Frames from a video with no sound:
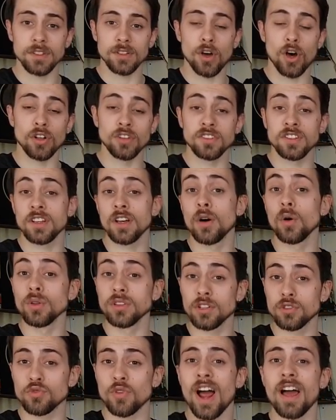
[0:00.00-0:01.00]
on the
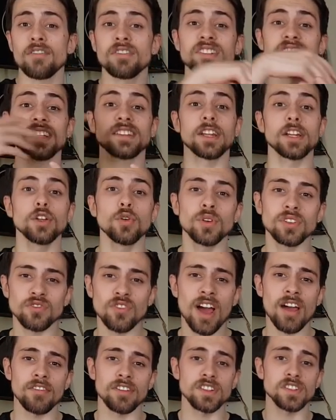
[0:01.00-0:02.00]
older drivers and the newer
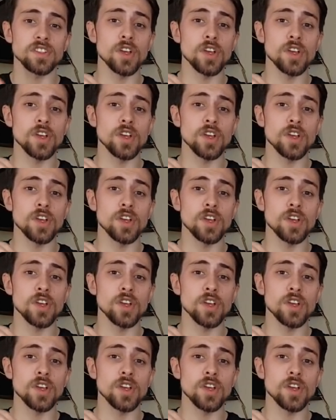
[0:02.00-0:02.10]
drivers,